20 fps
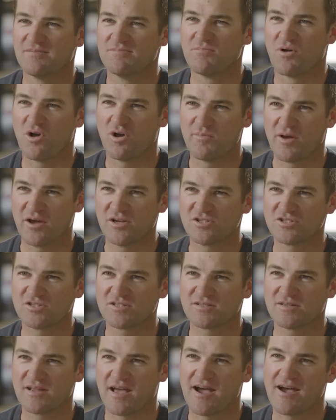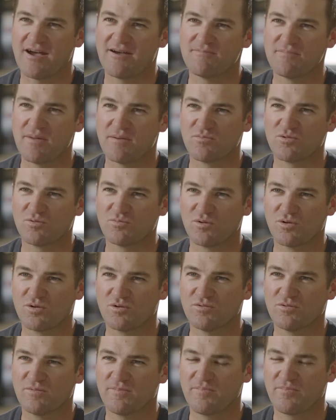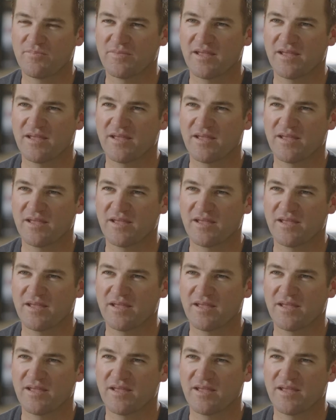My most memorable